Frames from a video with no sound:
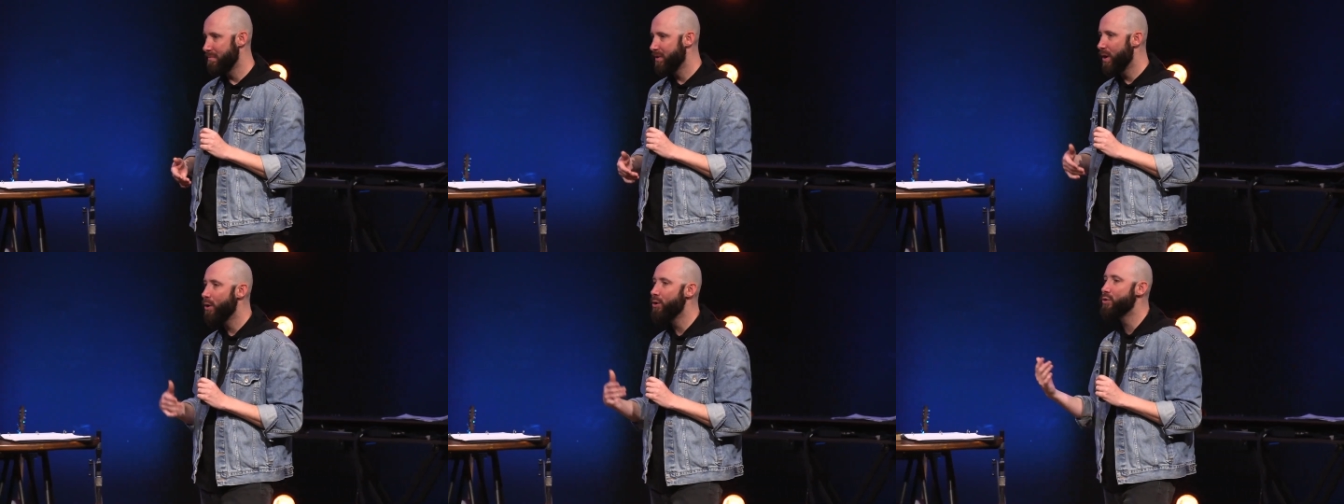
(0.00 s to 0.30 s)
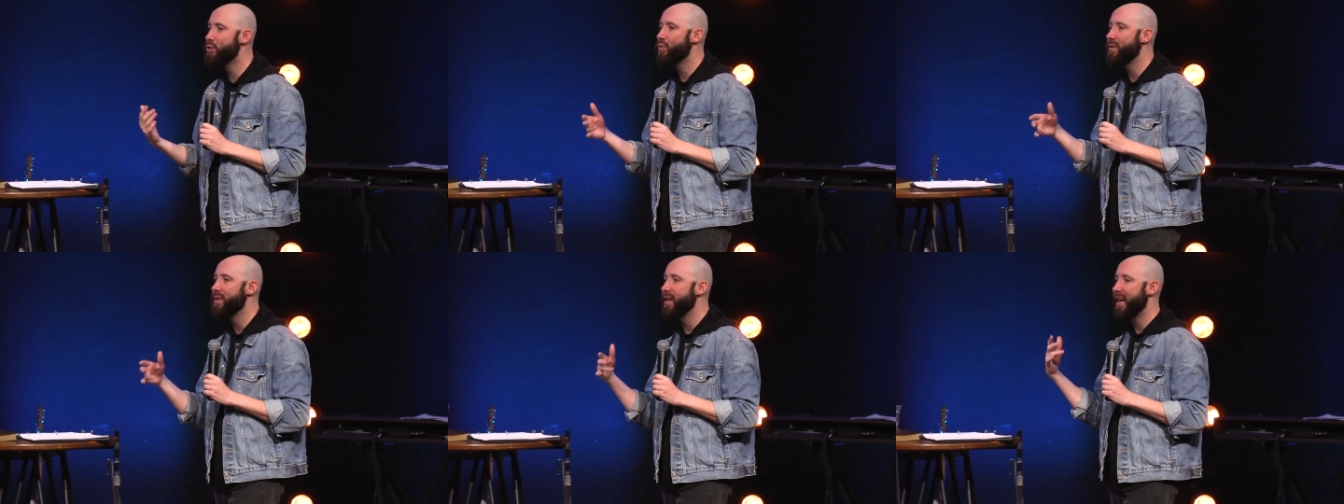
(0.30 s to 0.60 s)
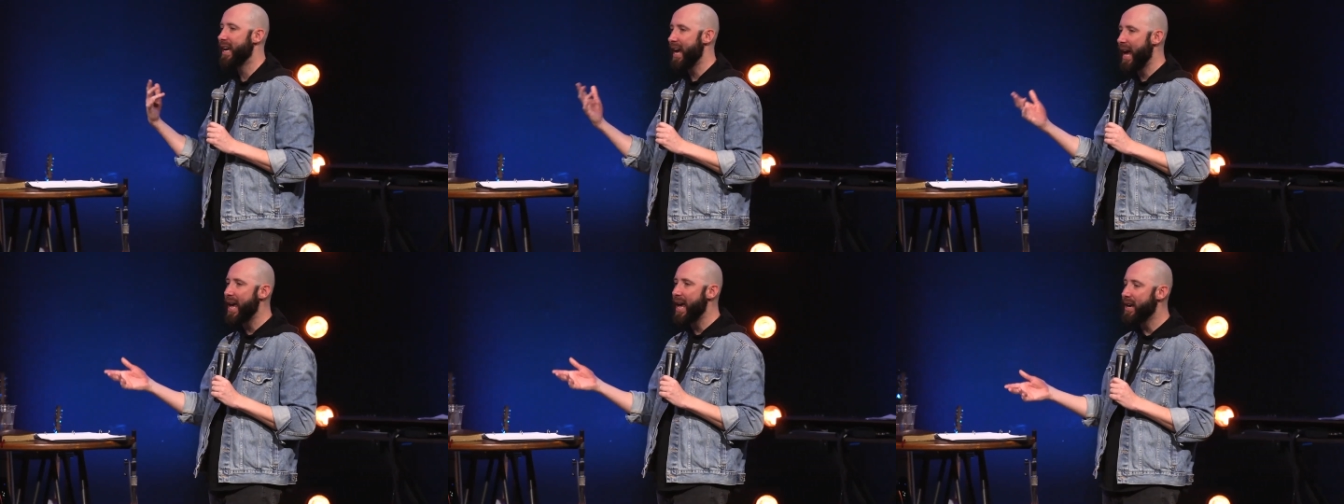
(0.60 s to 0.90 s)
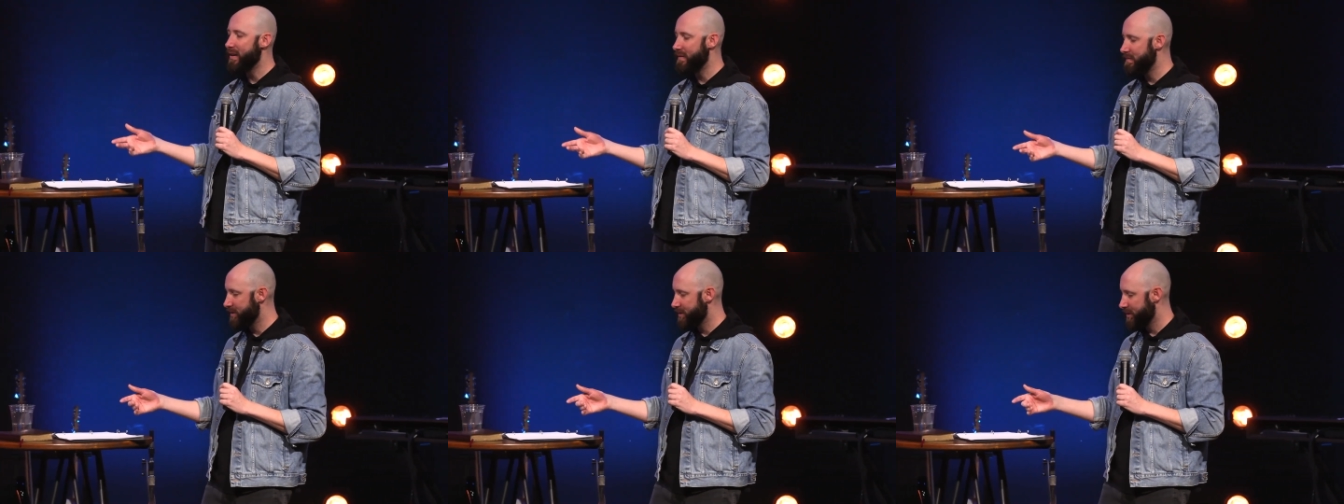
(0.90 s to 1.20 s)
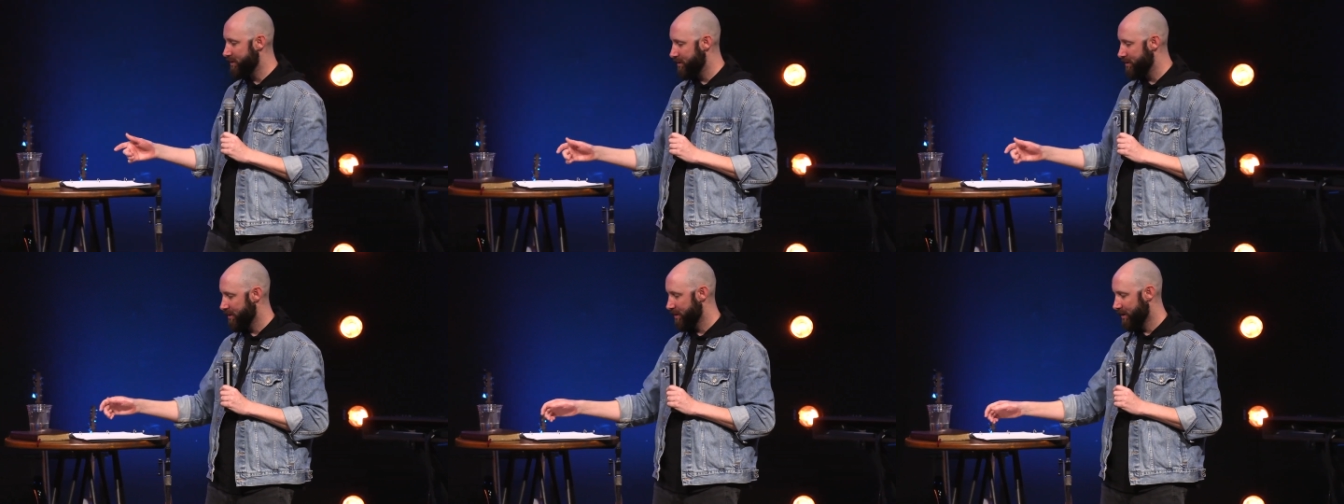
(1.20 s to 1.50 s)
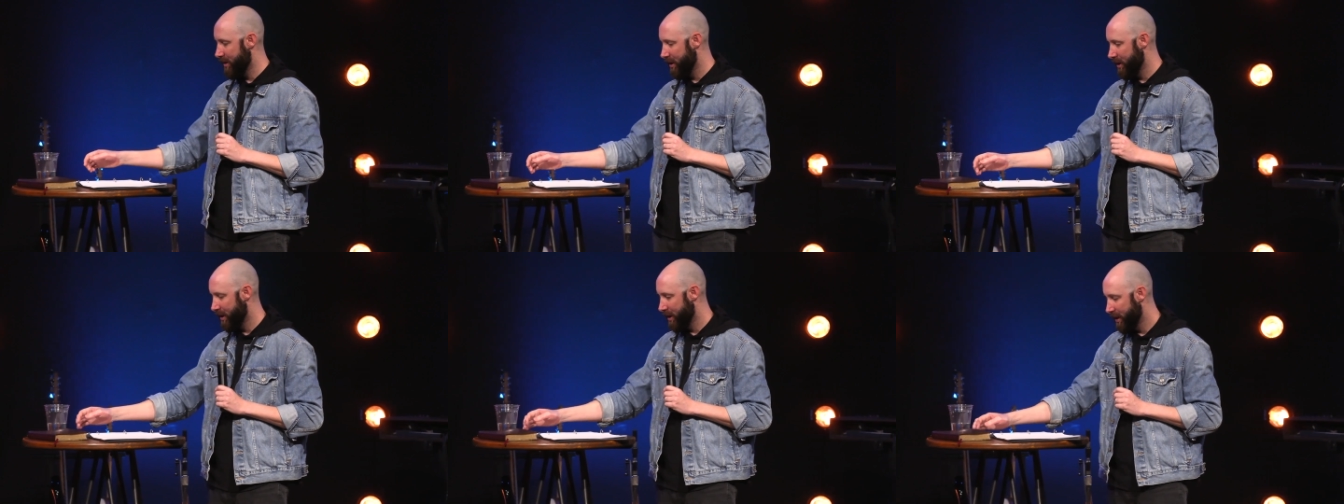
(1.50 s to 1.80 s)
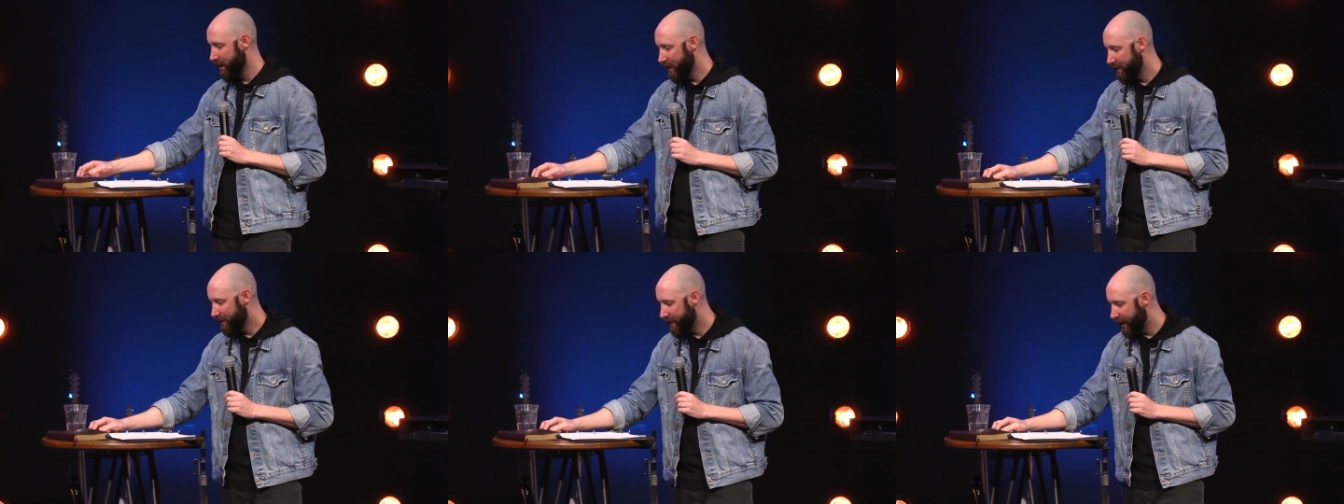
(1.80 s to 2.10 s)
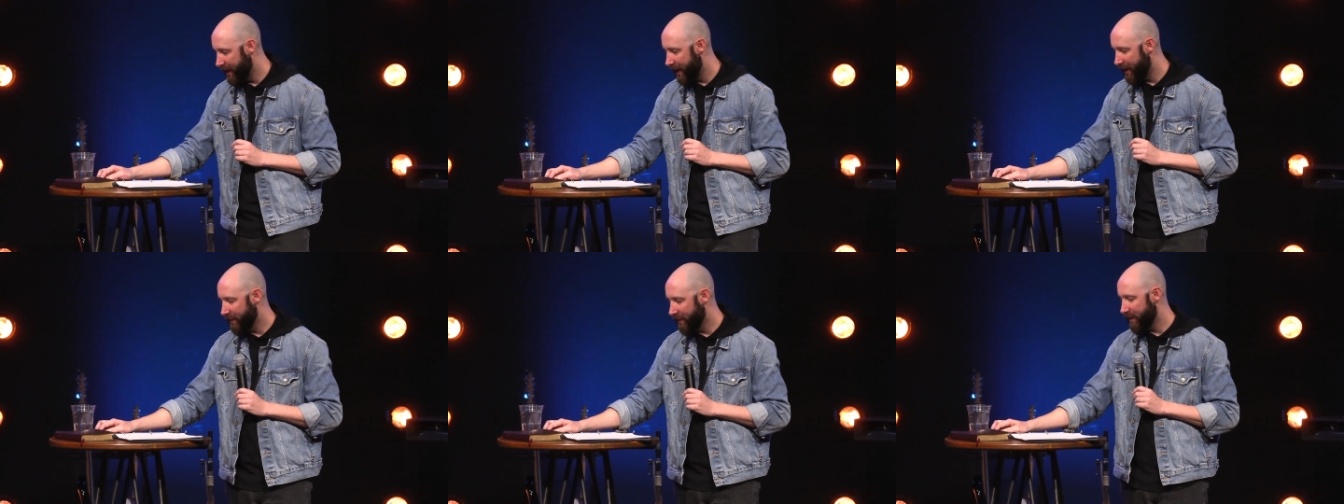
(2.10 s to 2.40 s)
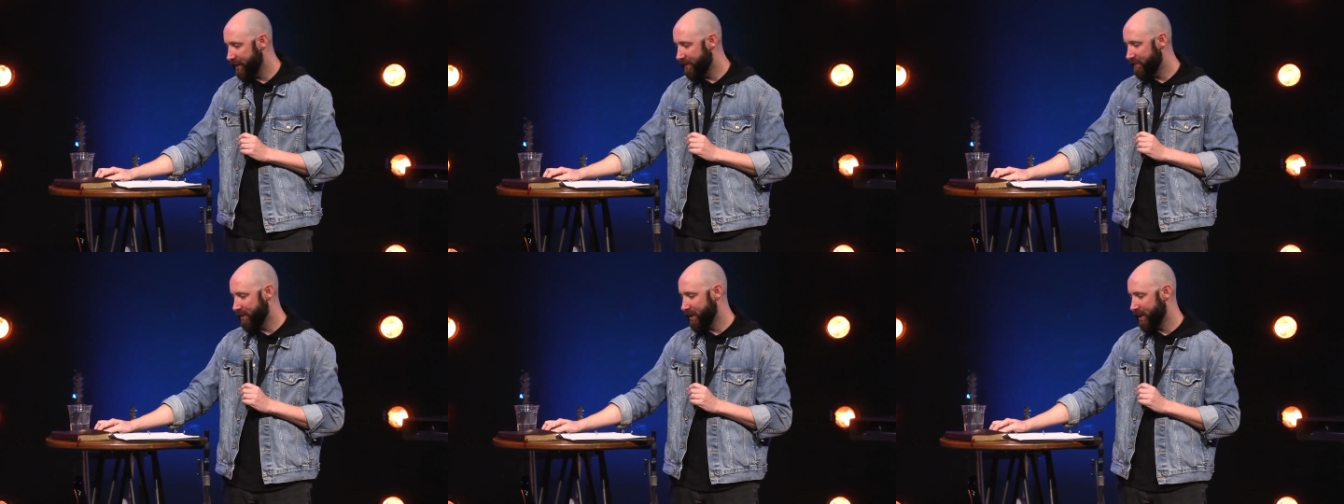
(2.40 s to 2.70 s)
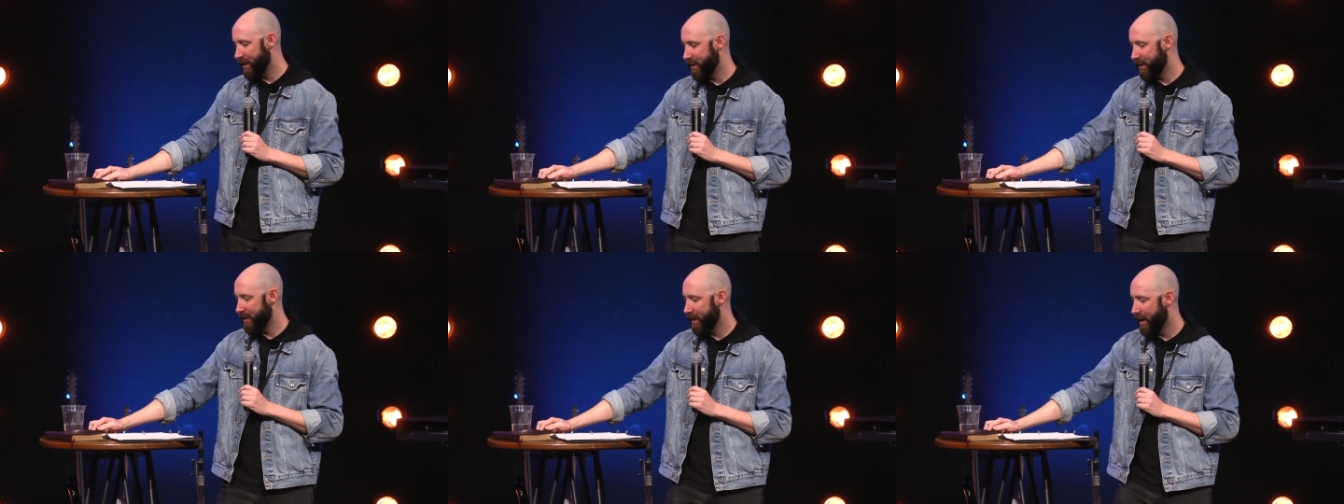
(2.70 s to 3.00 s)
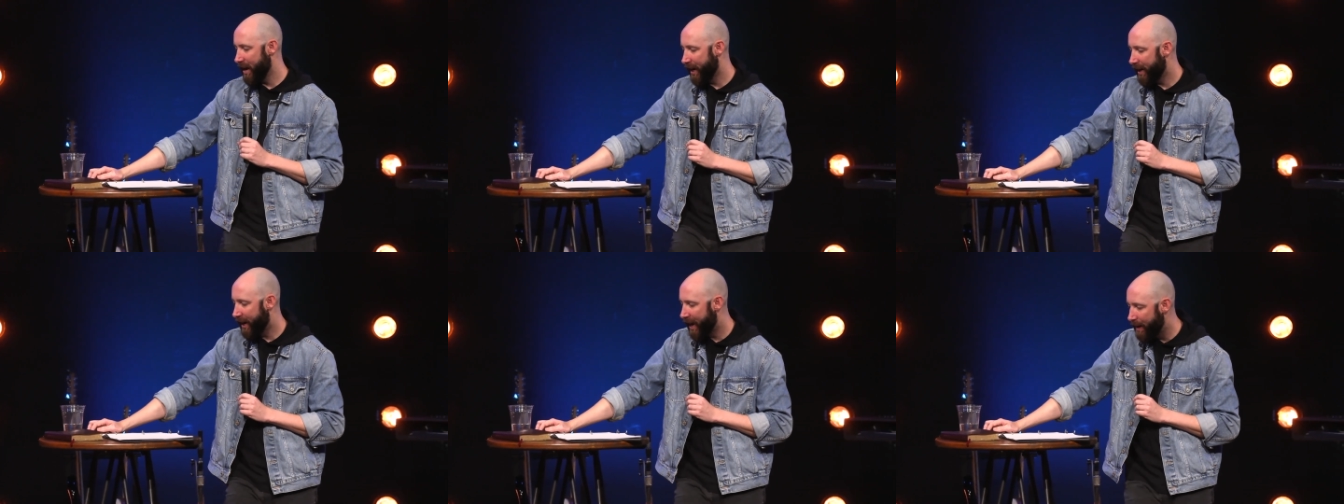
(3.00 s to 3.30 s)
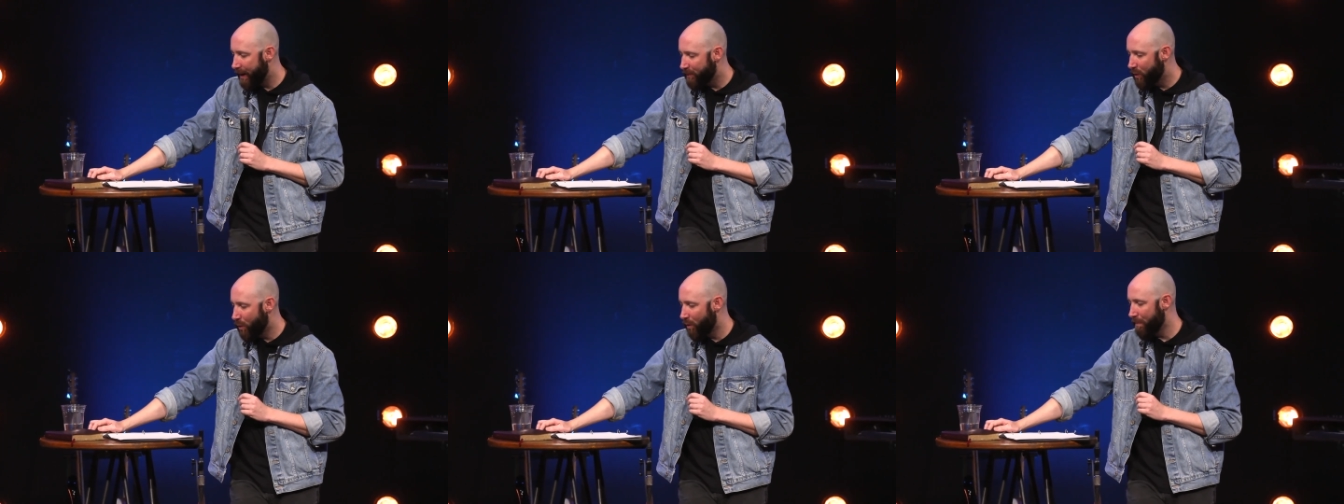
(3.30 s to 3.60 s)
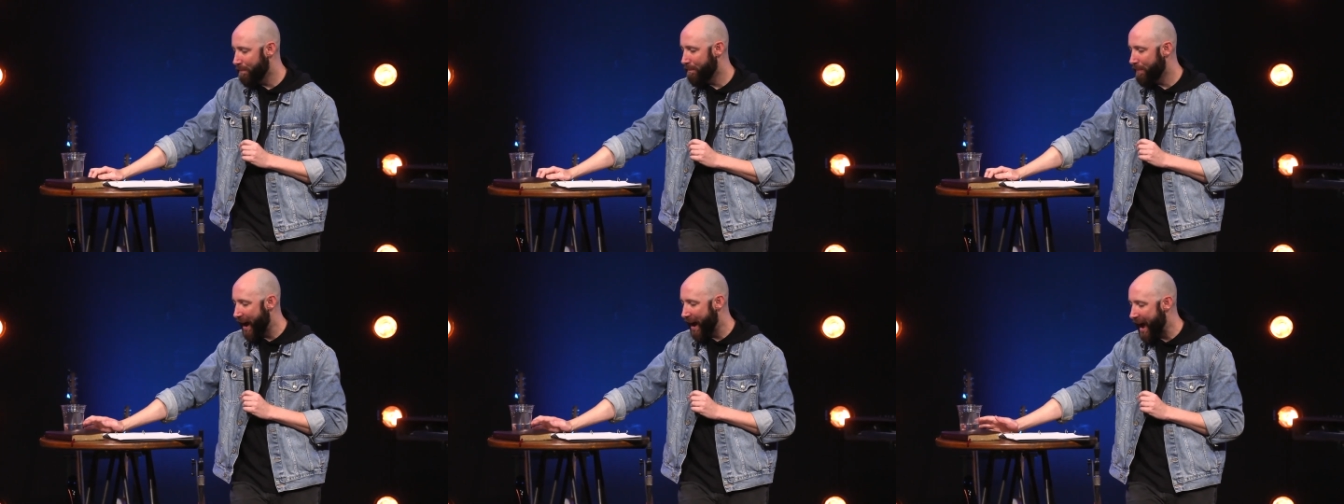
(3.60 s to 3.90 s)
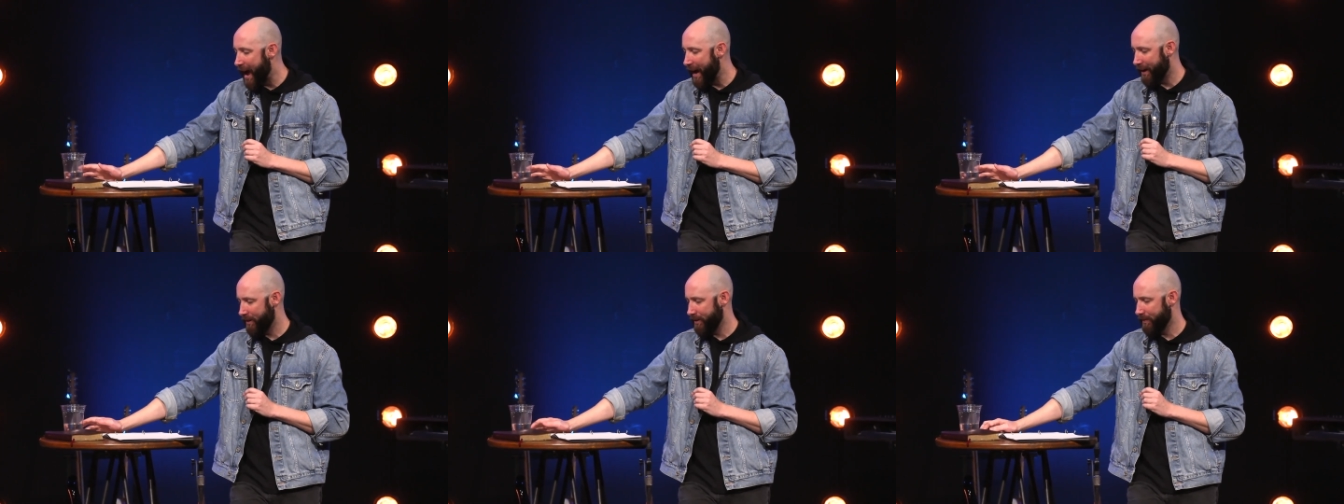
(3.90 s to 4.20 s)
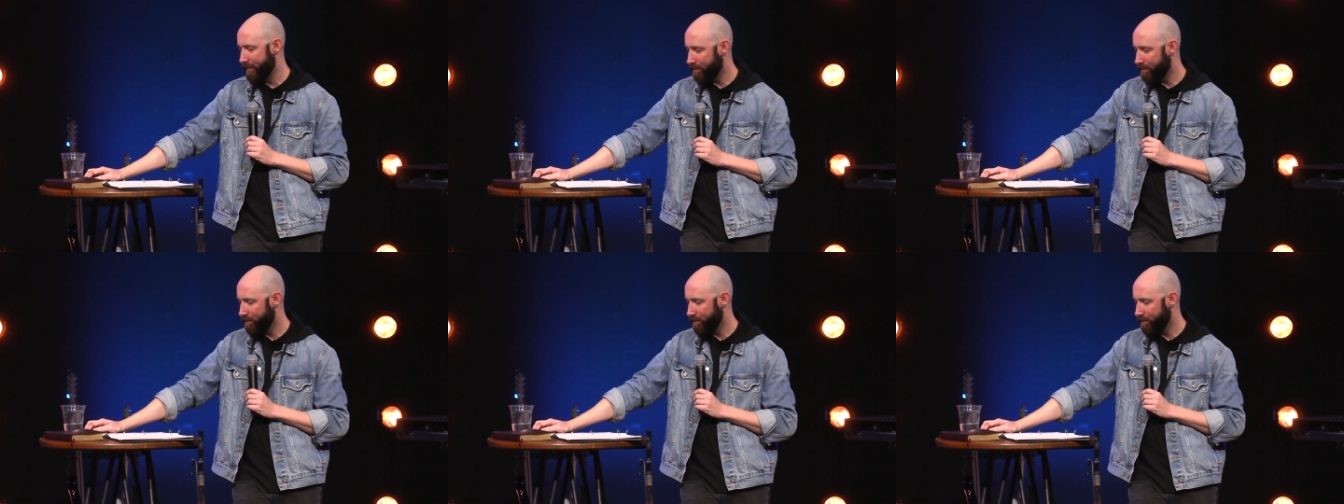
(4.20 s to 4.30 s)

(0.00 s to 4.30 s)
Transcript: Those were the caves that I lived in, and I kept going back